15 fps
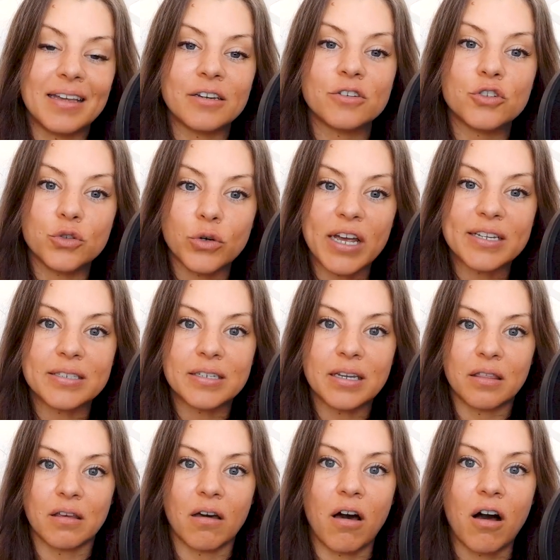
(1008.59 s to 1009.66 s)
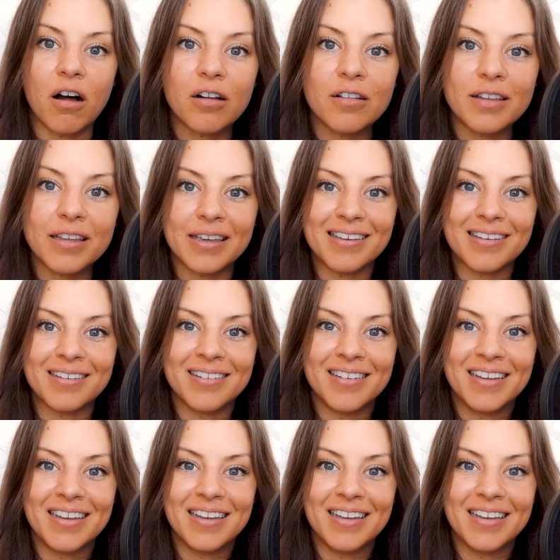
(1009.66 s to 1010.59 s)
I didn't trust in the calling